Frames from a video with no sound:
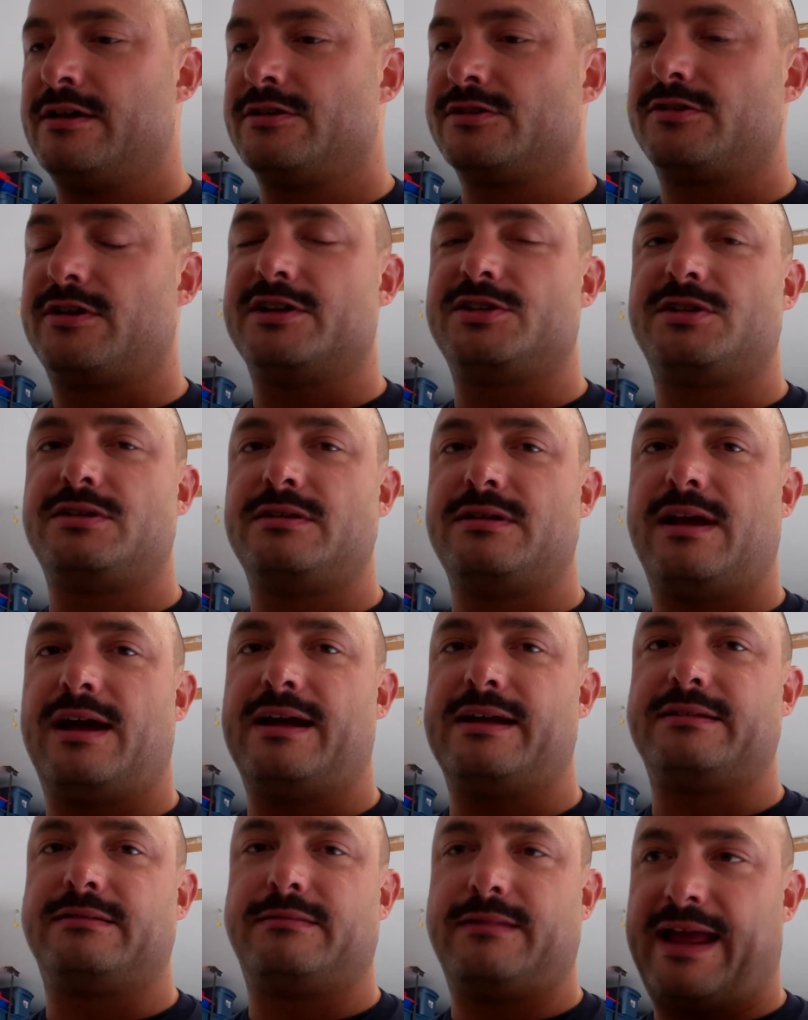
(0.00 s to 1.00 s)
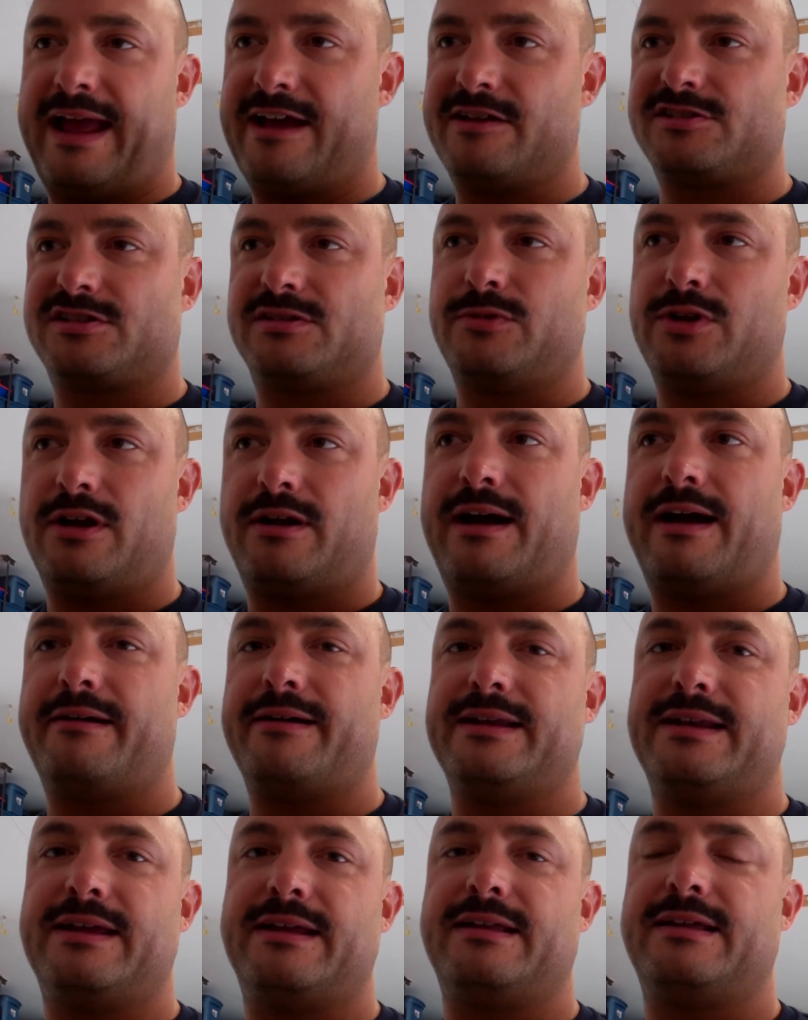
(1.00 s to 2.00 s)
so I asked him, you know, how
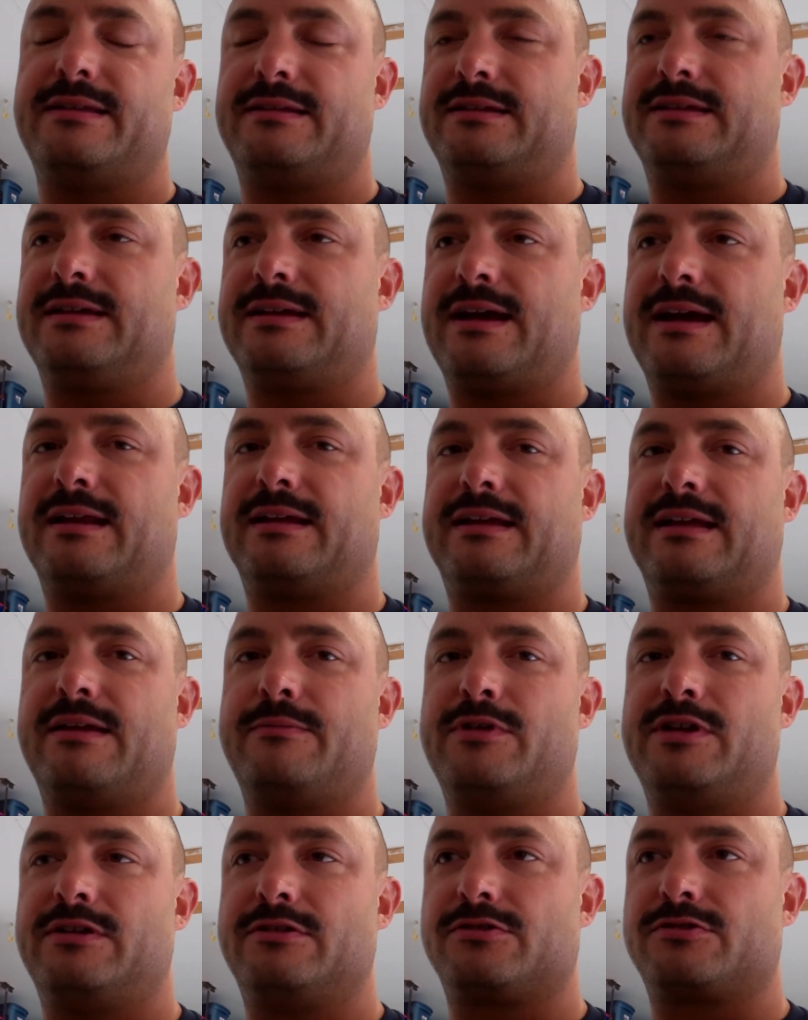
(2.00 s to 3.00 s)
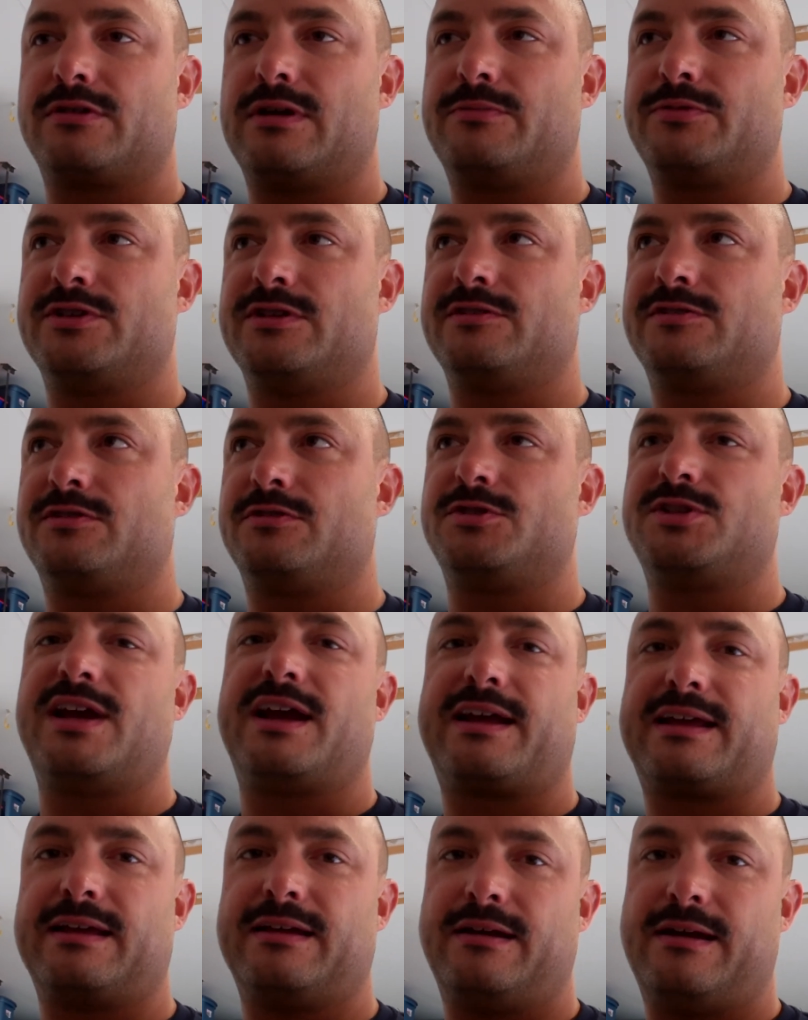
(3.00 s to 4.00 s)
he did it, and he kind of gave me a description. So
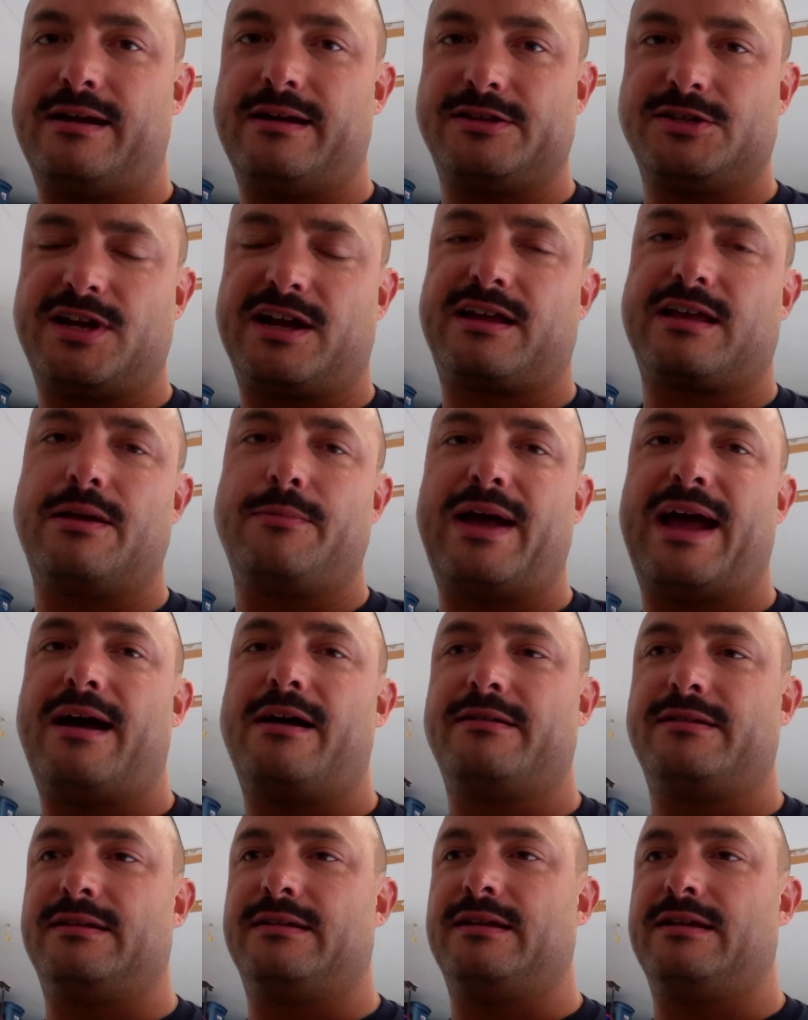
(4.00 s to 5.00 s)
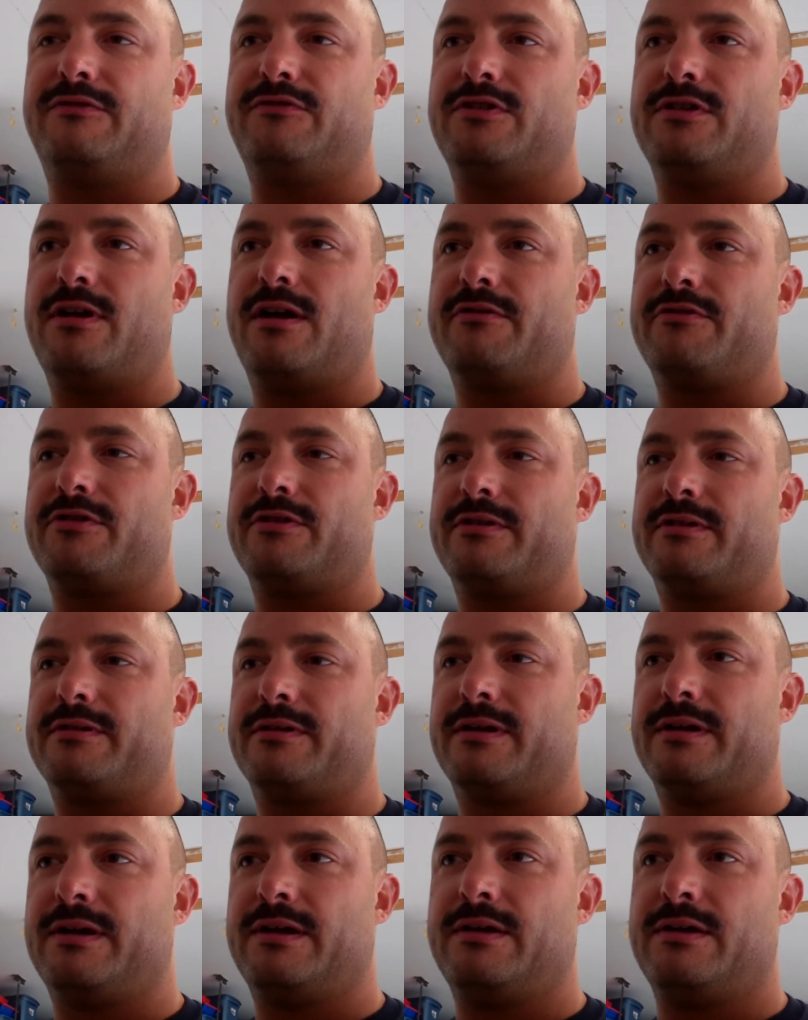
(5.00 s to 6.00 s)
check him out, and if you
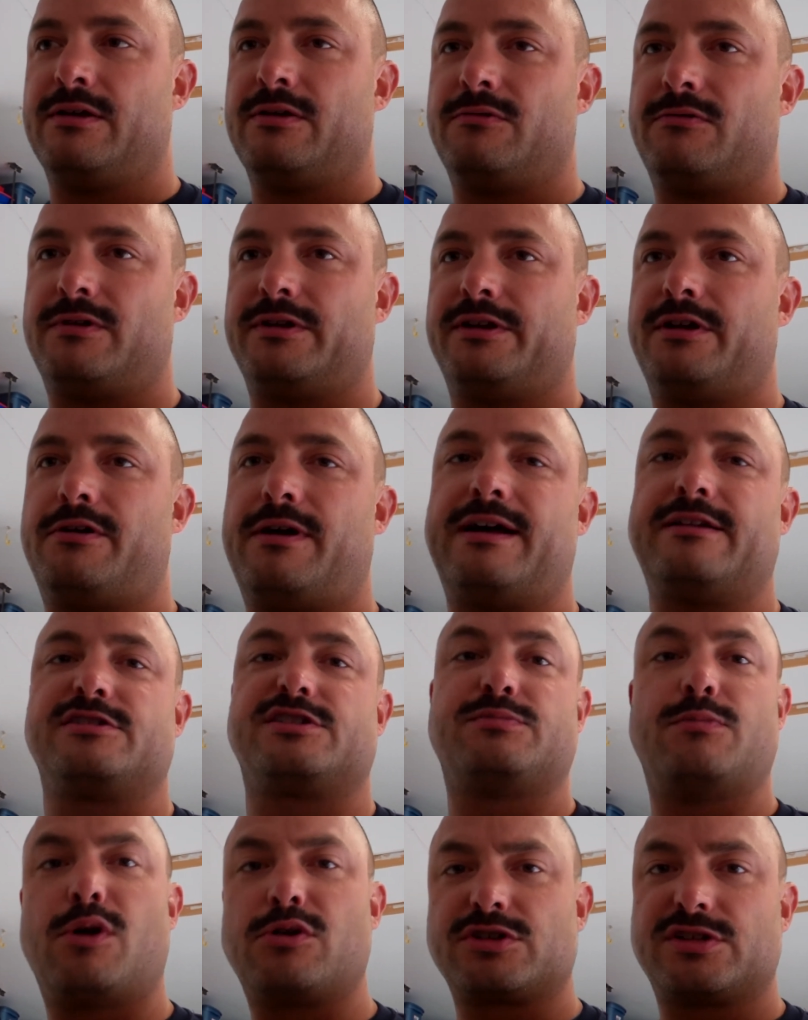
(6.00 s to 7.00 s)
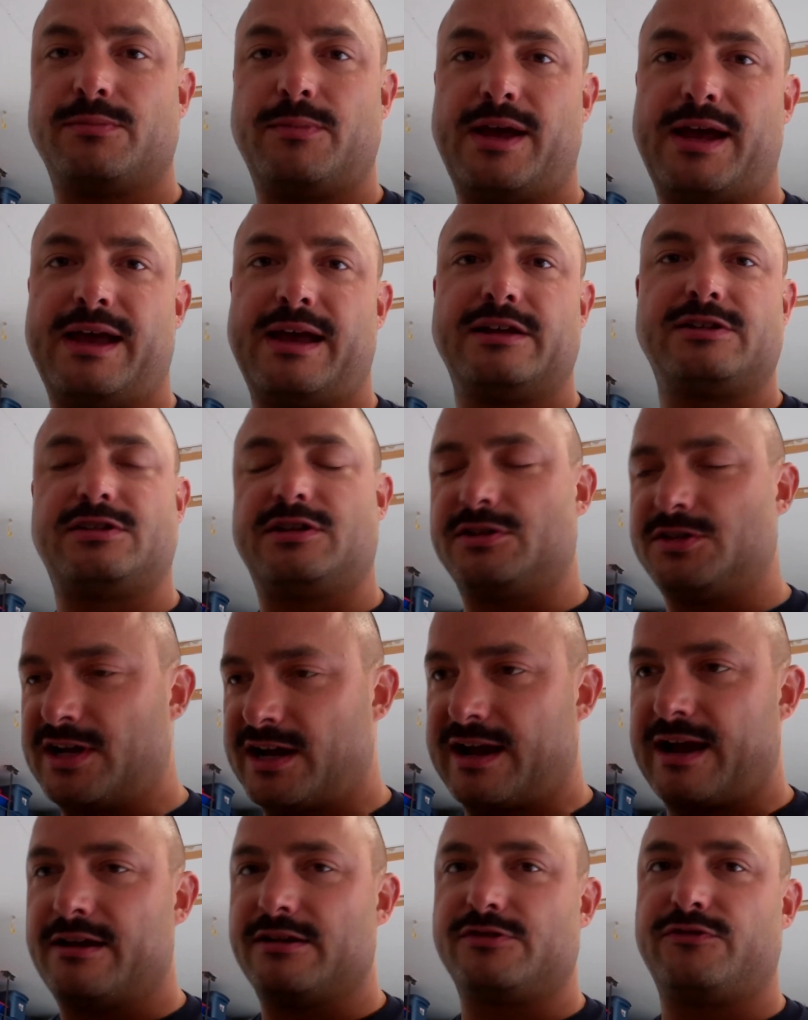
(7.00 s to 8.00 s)
ever want to know how to smoke some eggs, you can
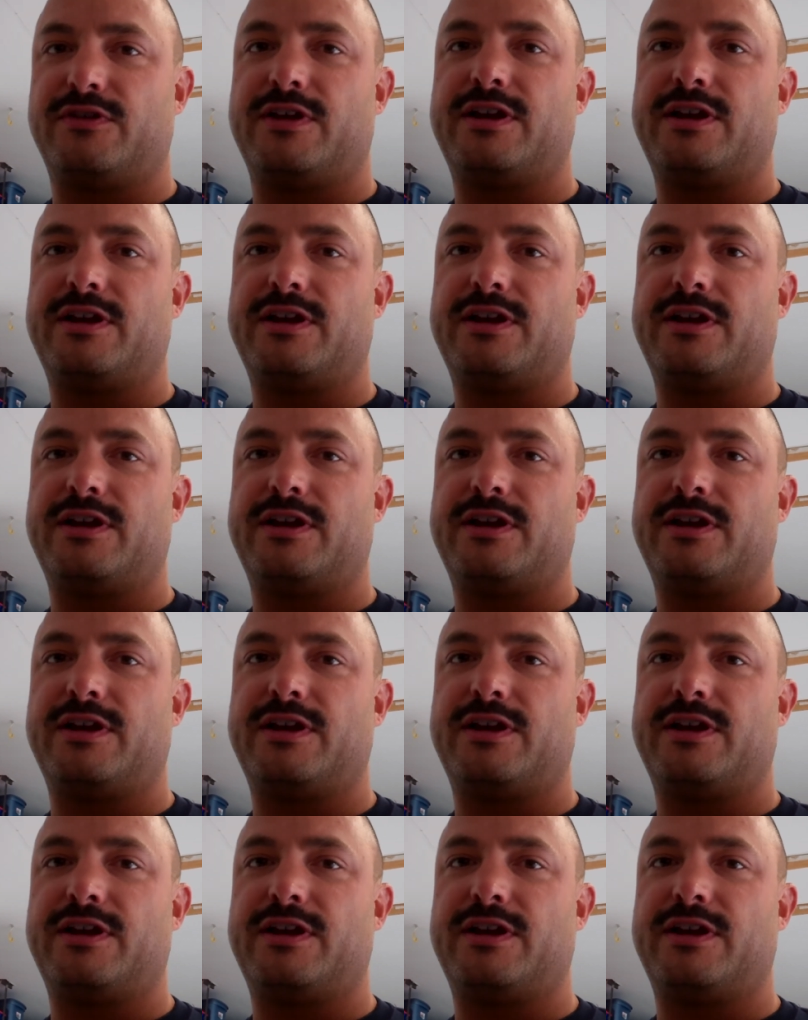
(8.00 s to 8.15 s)
check out his